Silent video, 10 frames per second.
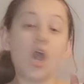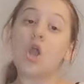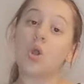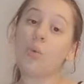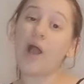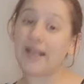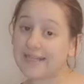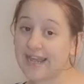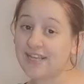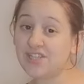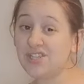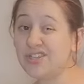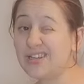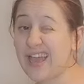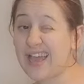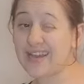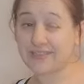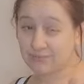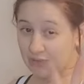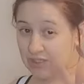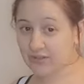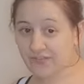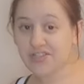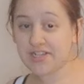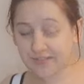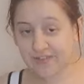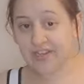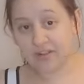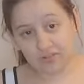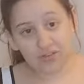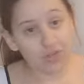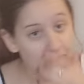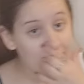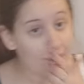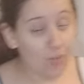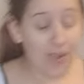Quirky, and well, if you check that video out, you'll know how that